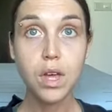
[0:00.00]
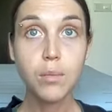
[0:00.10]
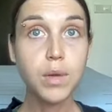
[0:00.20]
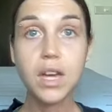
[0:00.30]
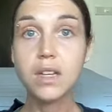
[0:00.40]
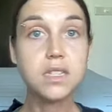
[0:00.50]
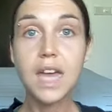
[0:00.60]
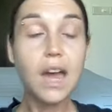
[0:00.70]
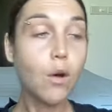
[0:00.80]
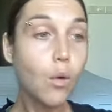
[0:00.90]
because
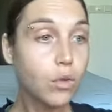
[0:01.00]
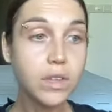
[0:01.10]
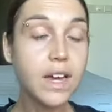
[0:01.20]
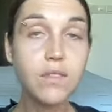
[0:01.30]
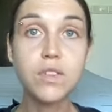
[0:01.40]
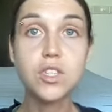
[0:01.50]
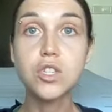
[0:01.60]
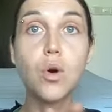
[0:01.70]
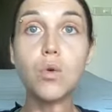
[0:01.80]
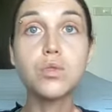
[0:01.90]
that whole life is
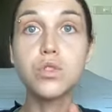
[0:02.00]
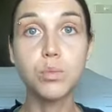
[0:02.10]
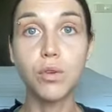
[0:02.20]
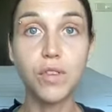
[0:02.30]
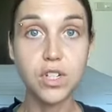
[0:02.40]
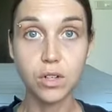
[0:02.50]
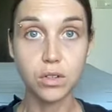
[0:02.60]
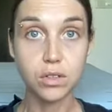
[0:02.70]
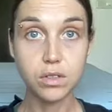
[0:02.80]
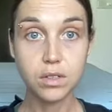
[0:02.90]
so superficial
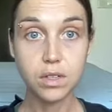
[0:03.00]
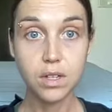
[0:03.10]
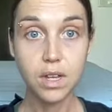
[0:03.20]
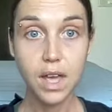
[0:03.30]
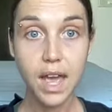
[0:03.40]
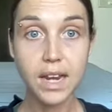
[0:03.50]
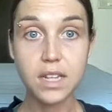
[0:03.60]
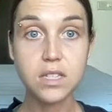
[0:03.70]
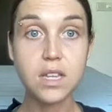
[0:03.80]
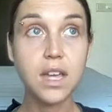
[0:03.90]
and
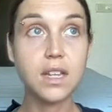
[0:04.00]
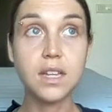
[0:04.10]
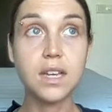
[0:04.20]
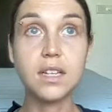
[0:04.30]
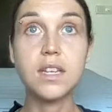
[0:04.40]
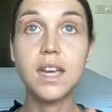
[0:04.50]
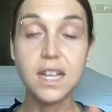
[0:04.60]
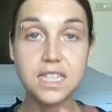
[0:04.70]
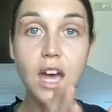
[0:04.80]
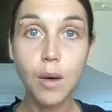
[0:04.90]
it's it, it
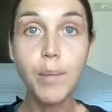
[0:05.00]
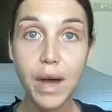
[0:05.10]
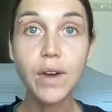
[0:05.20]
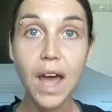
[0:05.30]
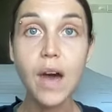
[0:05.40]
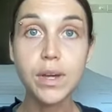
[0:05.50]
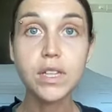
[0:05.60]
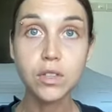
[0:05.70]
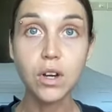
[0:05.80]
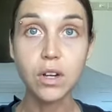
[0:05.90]
it's about how it
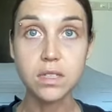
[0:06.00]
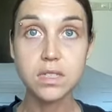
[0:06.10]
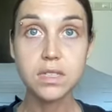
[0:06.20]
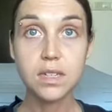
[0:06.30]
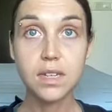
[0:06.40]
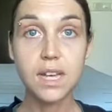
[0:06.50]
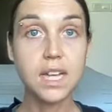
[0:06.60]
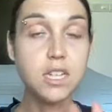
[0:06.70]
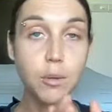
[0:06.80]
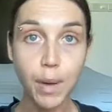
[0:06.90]
looks
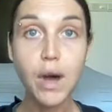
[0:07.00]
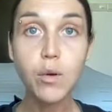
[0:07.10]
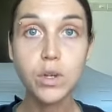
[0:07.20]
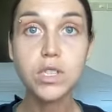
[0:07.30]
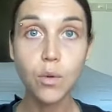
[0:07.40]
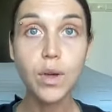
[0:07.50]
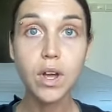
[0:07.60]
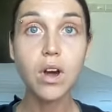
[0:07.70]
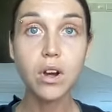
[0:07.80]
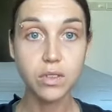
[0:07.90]
it's about what's going
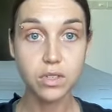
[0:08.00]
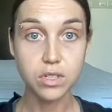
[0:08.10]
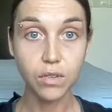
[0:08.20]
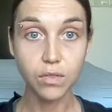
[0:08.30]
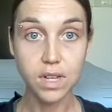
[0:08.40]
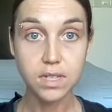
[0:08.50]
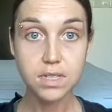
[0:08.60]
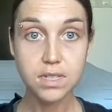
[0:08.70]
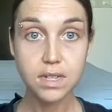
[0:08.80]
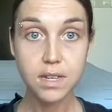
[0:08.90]
on on the surface
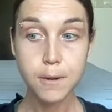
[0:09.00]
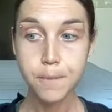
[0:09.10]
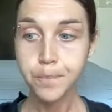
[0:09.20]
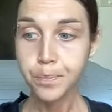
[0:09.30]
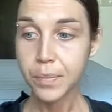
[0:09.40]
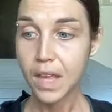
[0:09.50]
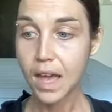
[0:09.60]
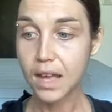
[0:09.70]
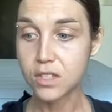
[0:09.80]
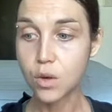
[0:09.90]

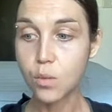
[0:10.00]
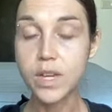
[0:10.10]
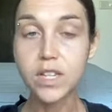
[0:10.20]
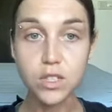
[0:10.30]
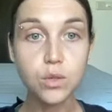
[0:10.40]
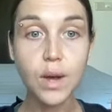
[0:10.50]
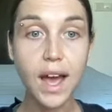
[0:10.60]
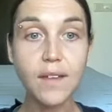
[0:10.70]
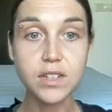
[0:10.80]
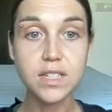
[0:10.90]
and so we do
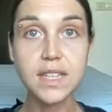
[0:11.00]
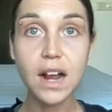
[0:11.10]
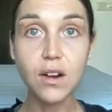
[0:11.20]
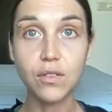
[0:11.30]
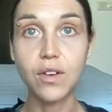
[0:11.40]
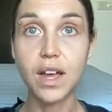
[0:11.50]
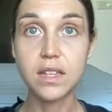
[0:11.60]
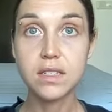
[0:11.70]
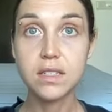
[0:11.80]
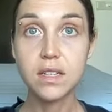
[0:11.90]
have to
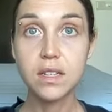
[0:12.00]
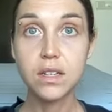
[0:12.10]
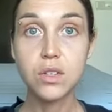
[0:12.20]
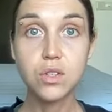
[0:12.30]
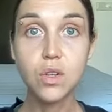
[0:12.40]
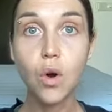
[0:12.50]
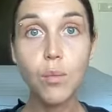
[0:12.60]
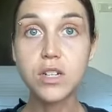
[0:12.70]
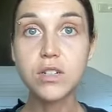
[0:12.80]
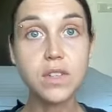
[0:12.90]
sacrifice so
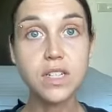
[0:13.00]
much of the